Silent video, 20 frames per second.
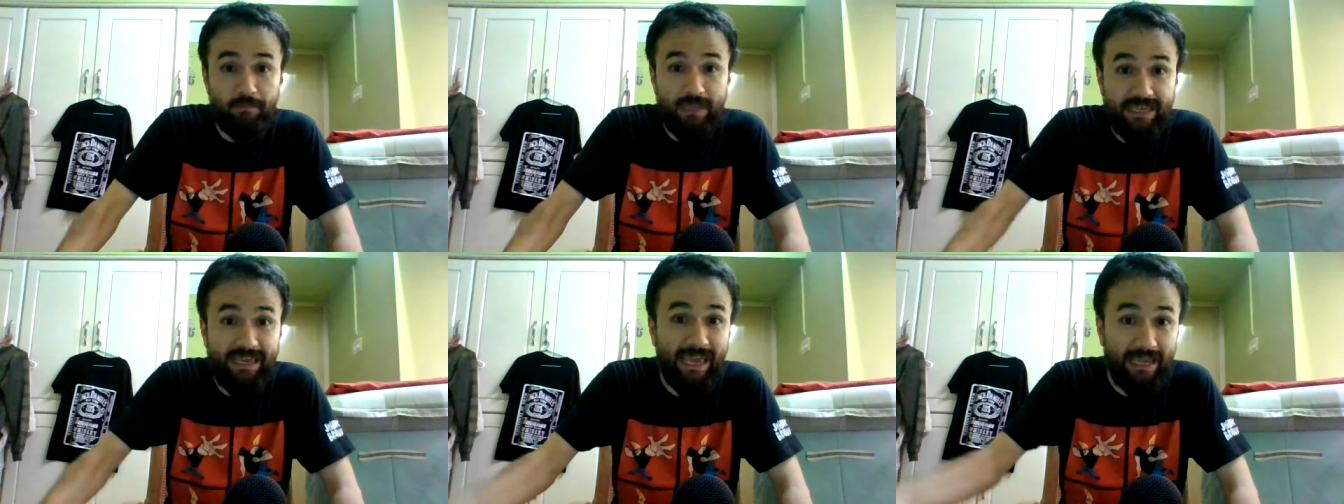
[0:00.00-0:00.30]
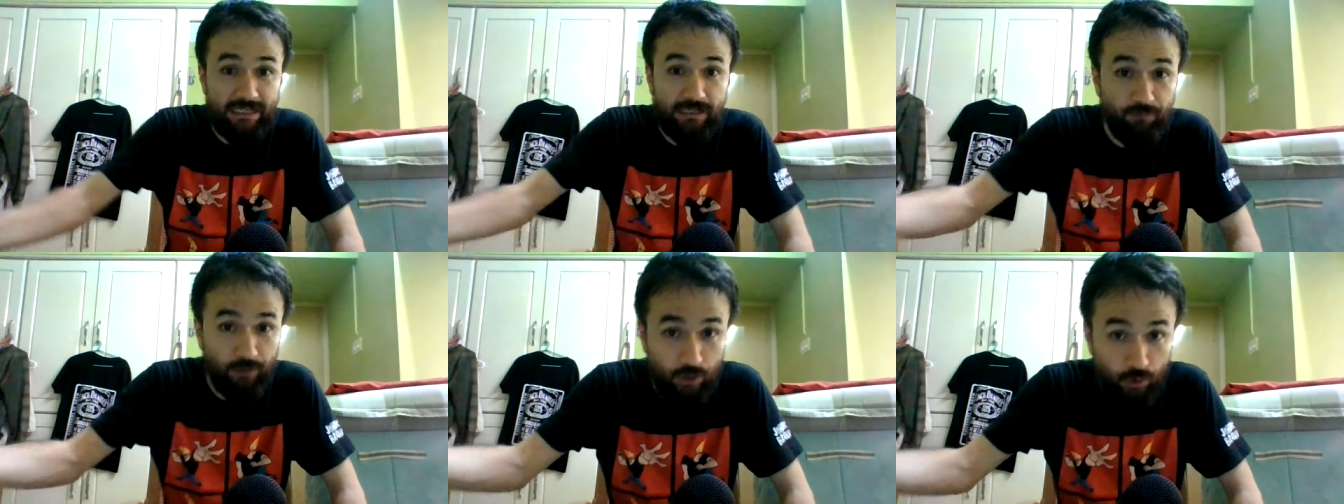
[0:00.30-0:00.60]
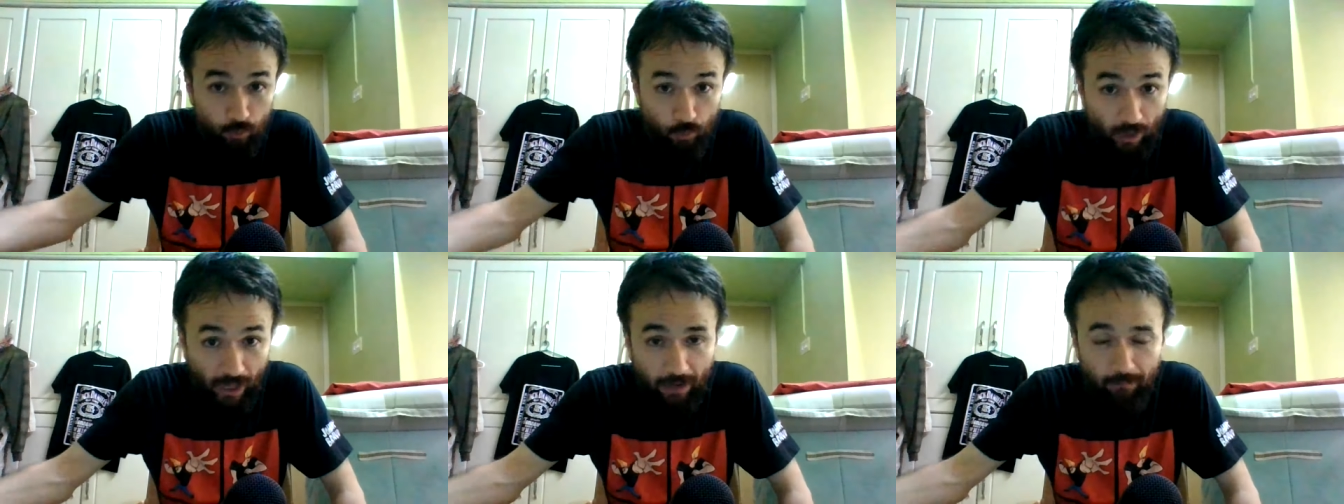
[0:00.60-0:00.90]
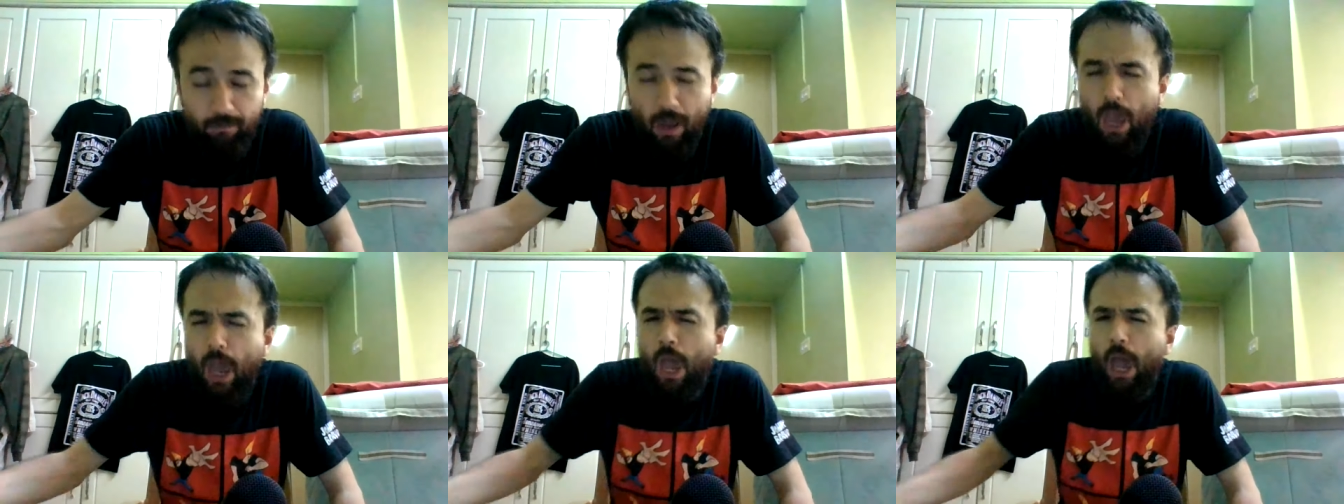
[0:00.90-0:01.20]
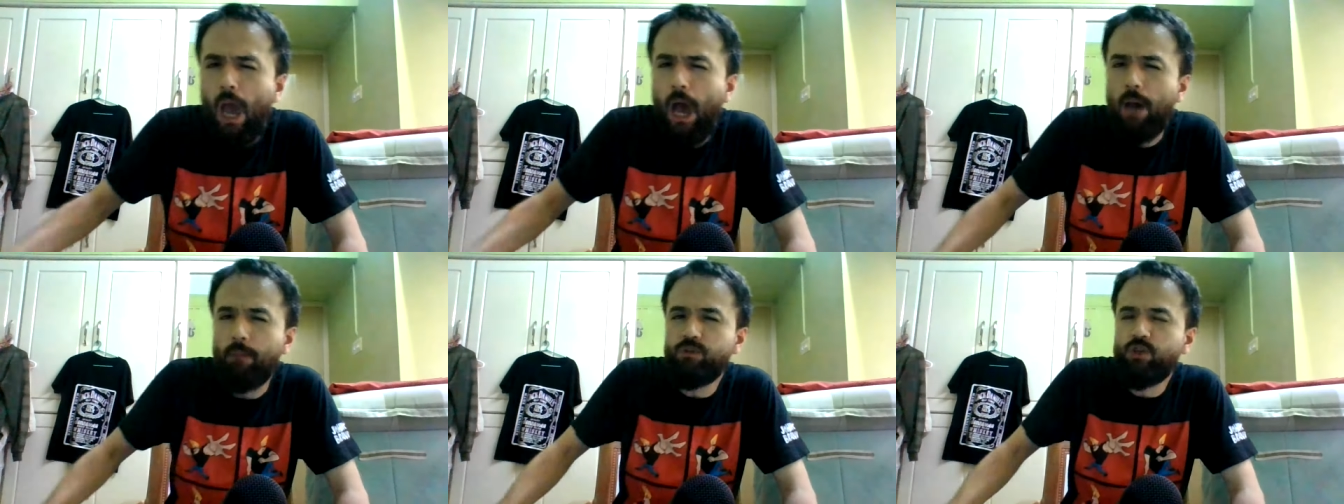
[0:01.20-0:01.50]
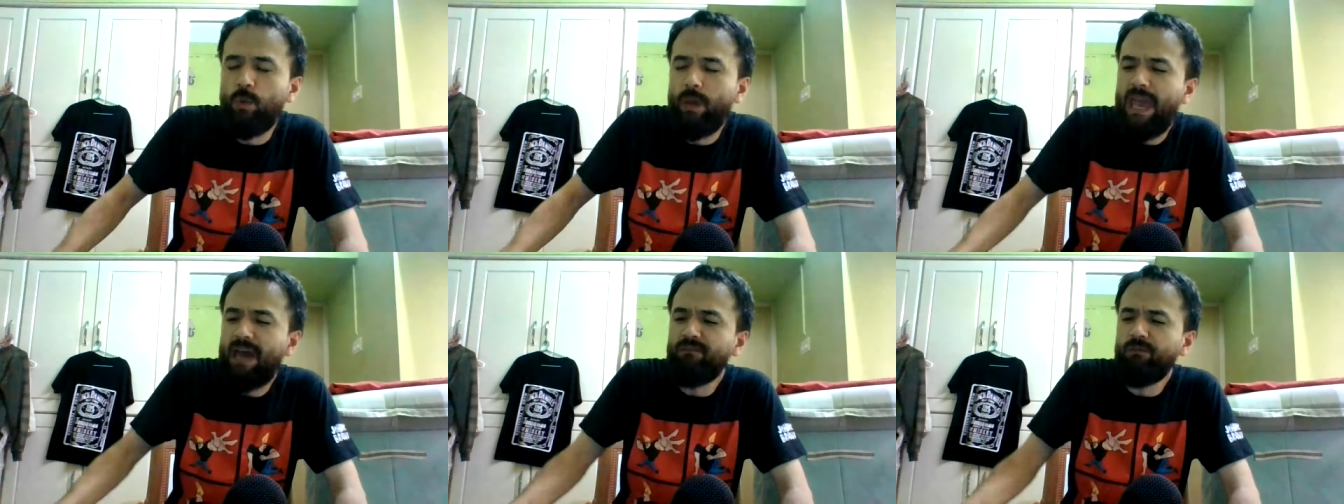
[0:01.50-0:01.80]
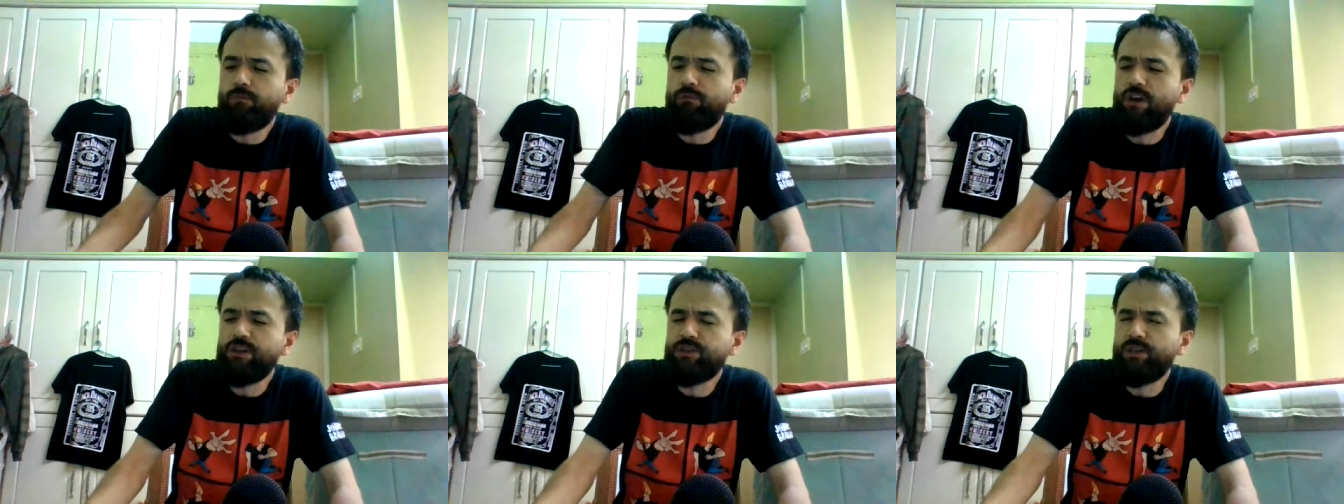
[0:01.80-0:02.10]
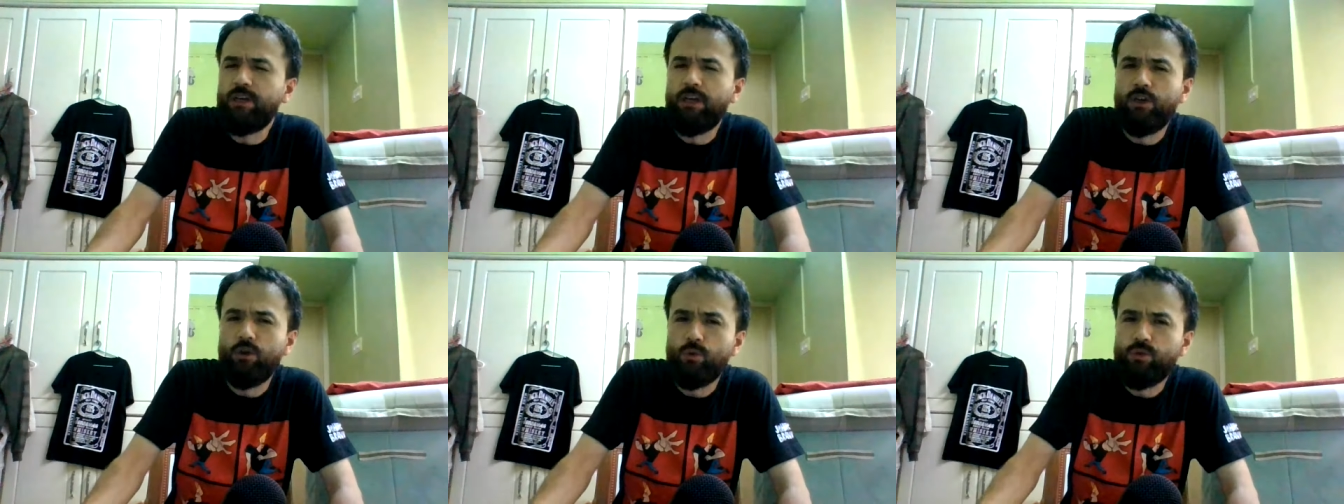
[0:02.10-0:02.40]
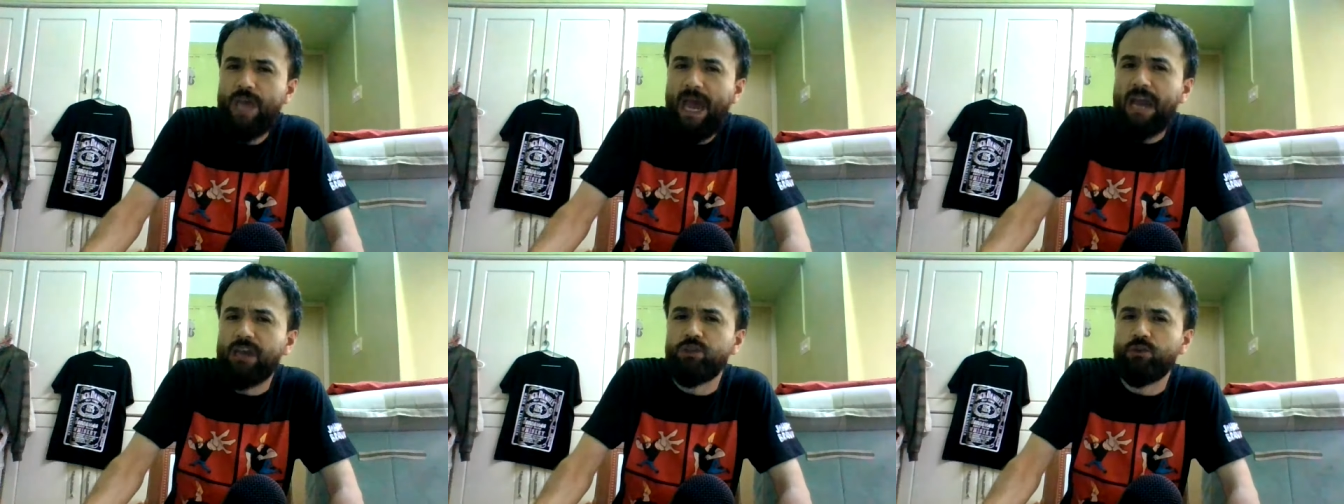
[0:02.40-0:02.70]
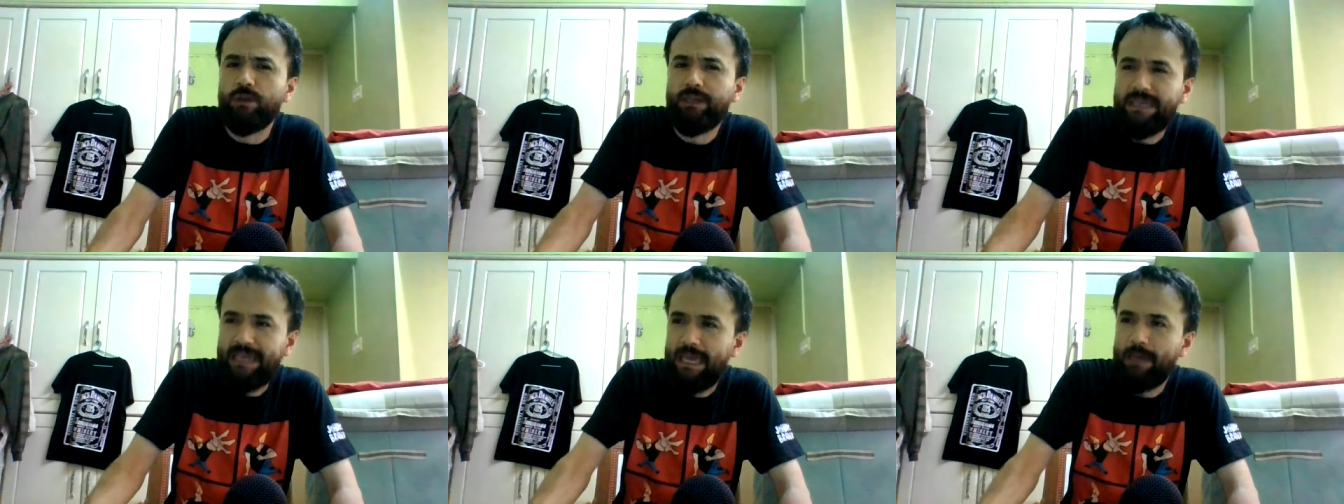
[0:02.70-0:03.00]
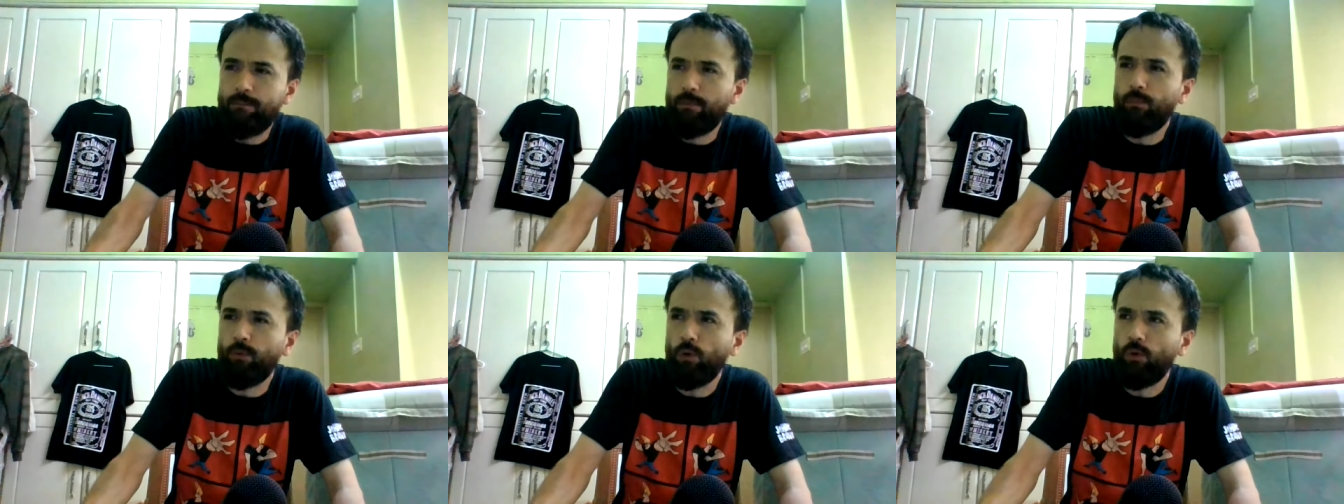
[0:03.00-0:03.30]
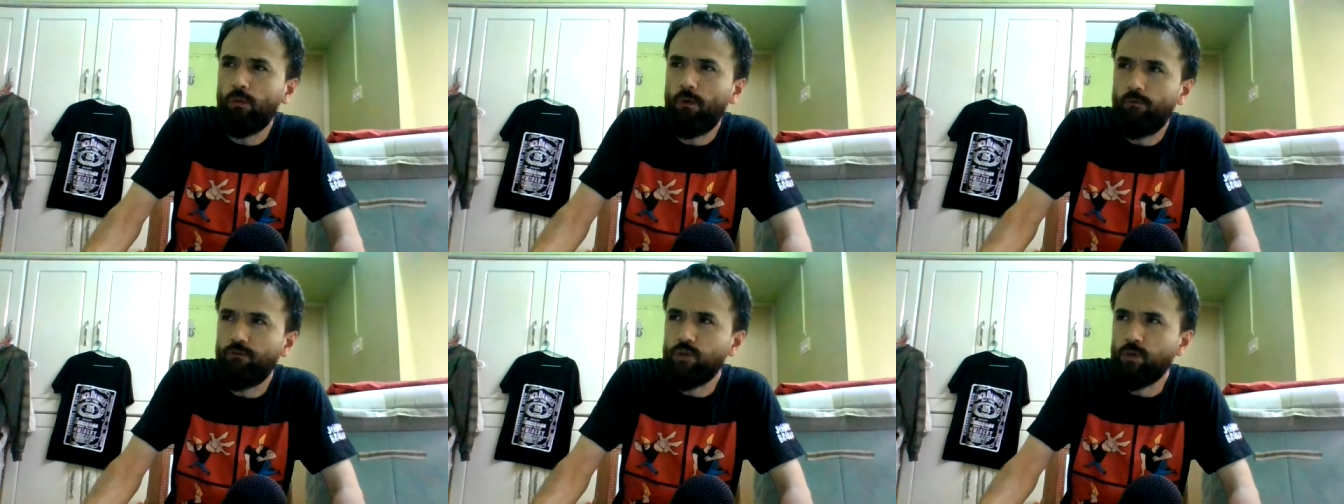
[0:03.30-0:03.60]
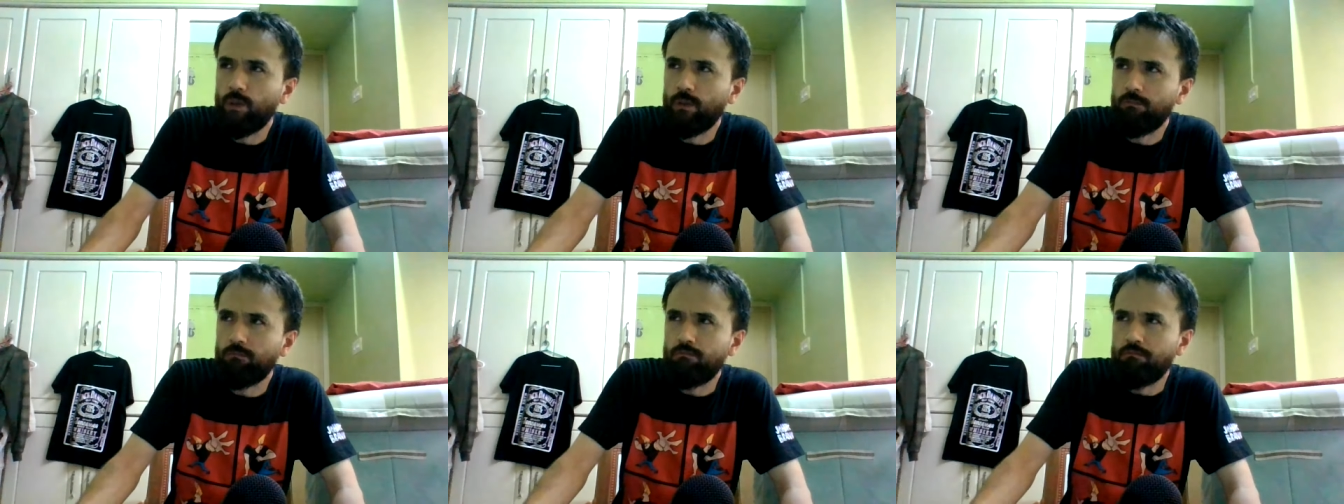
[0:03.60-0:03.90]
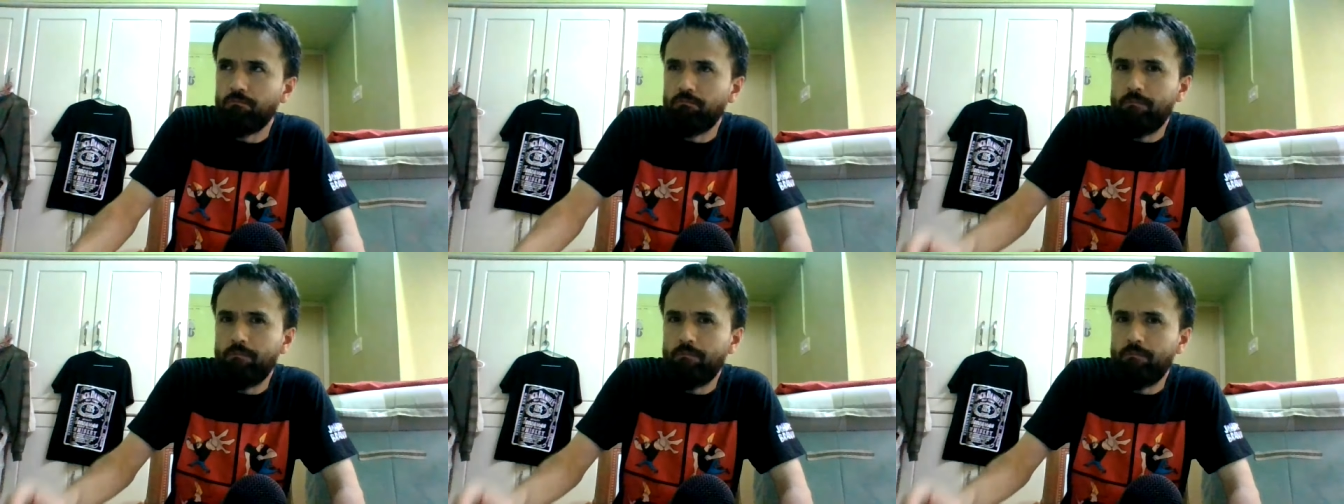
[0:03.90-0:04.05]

he can't even do that um, so we have a president who's actually incapable of doing